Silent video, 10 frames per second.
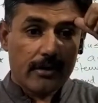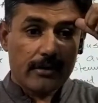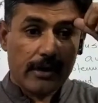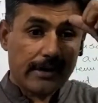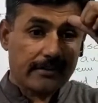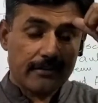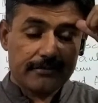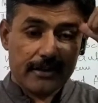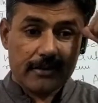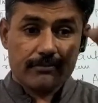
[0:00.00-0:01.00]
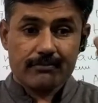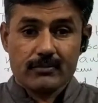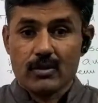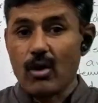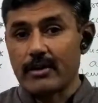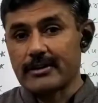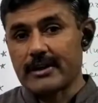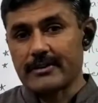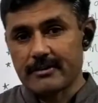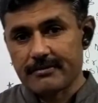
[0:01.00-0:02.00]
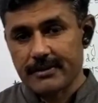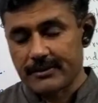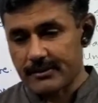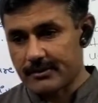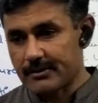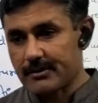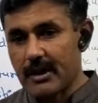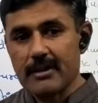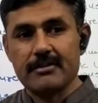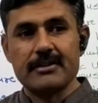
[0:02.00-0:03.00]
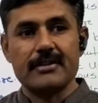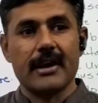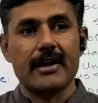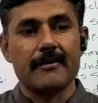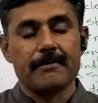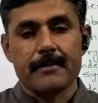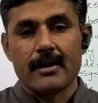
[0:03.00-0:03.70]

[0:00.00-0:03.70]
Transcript: right after cartilaginous fishes. As we say,